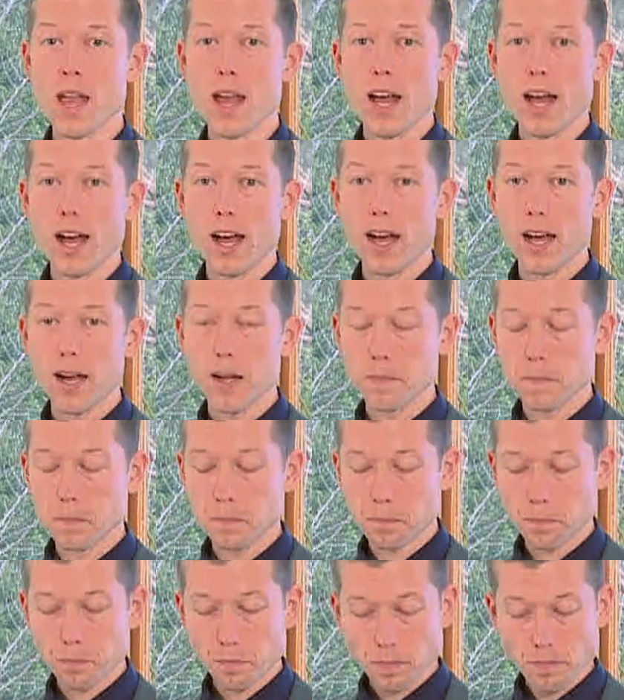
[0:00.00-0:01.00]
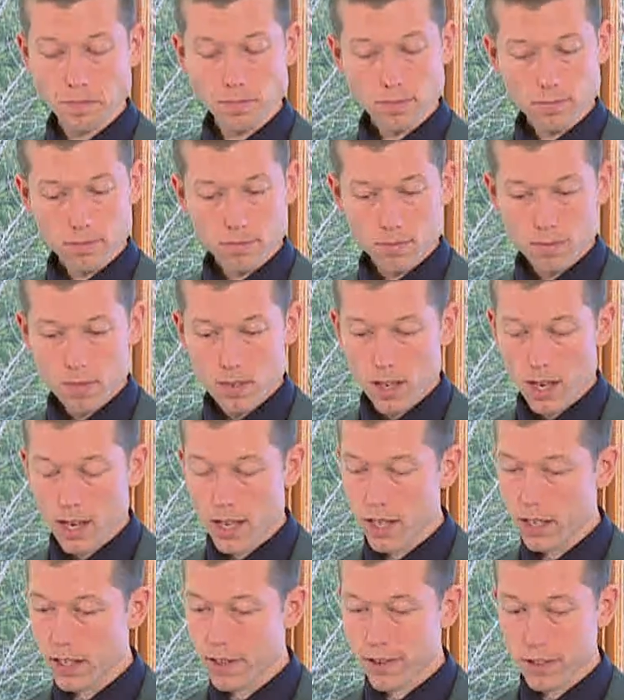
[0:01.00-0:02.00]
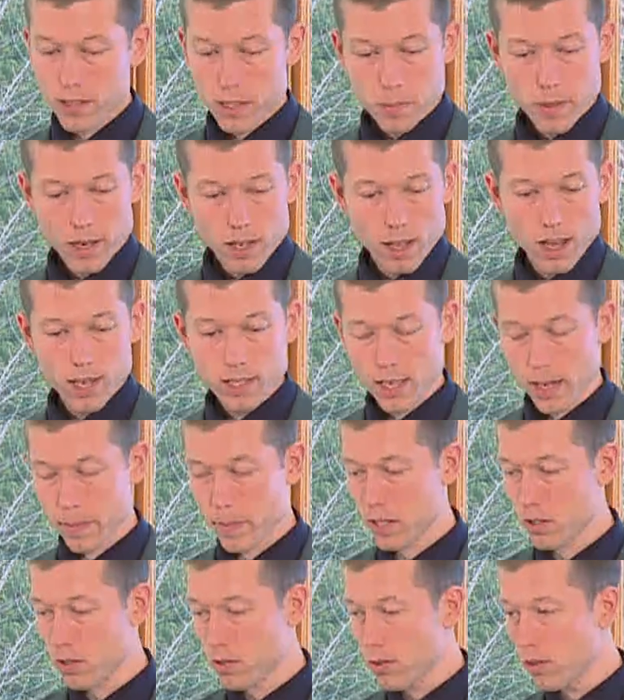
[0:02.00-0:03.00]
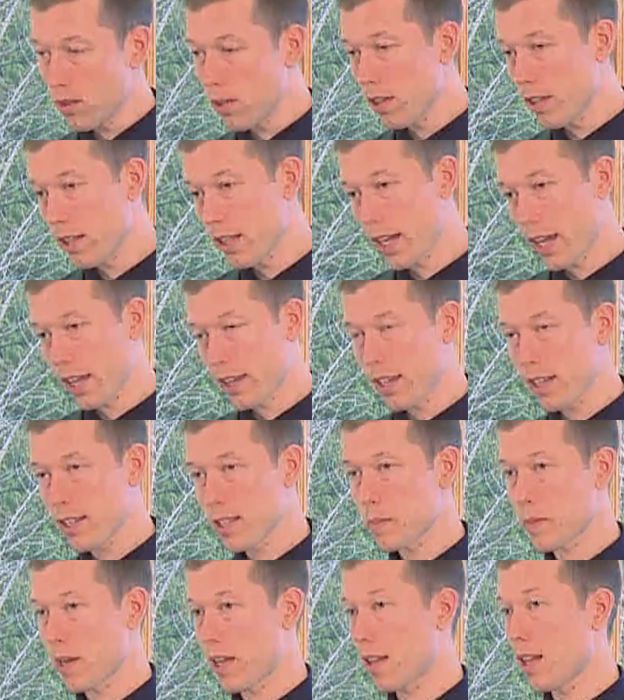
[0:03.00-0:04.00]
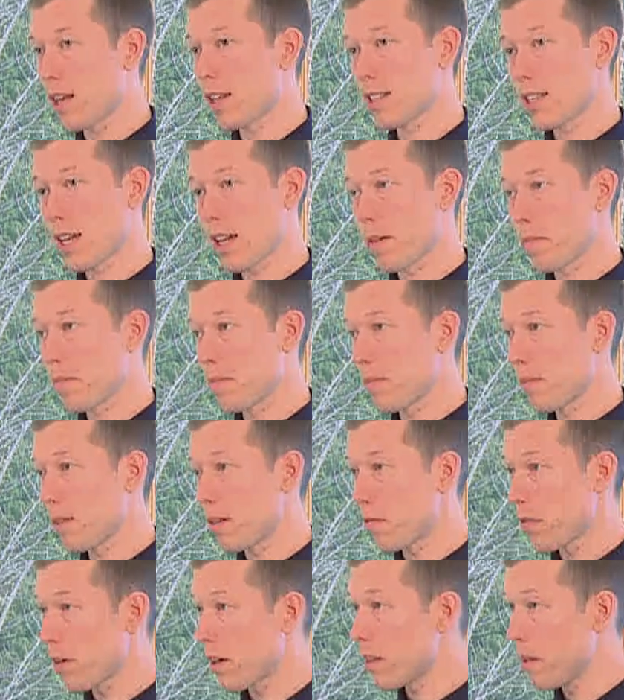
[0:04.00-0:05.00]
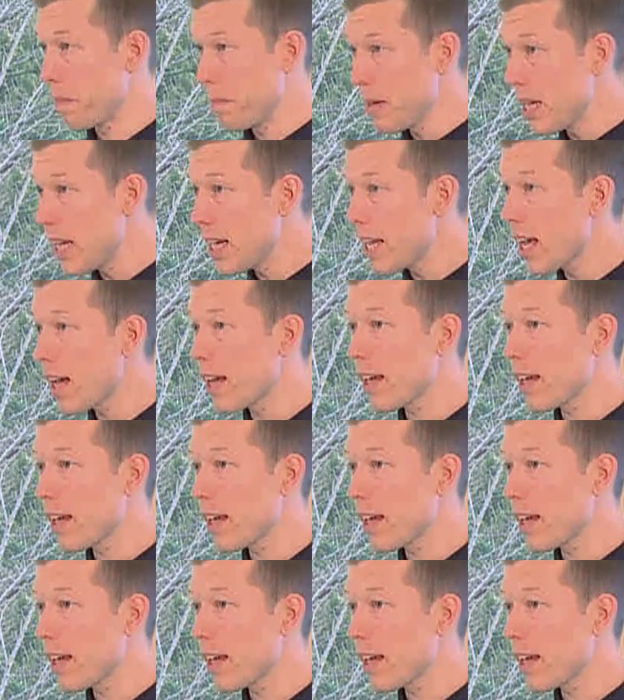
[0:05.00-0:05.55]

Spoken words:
They spend a lot of time in school, and then they spend a lot of time in front of the media,